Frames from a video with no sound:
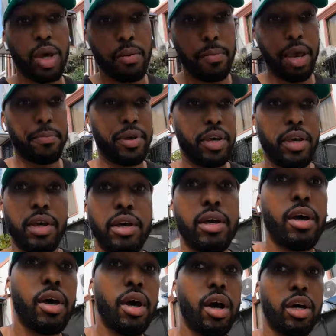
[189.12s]
Maybe
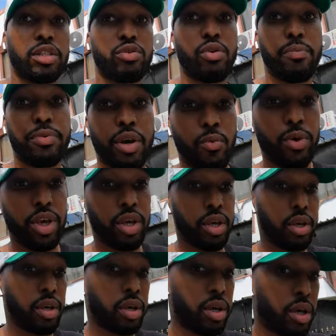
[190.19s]
a script that we
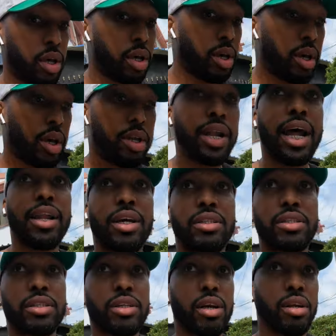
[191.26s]
not
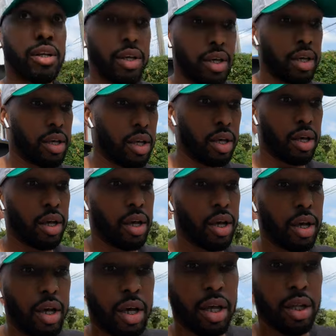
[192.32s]
necessarily
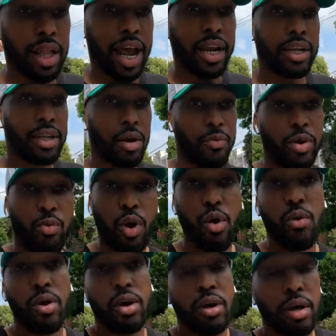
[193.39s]
like that we wrote.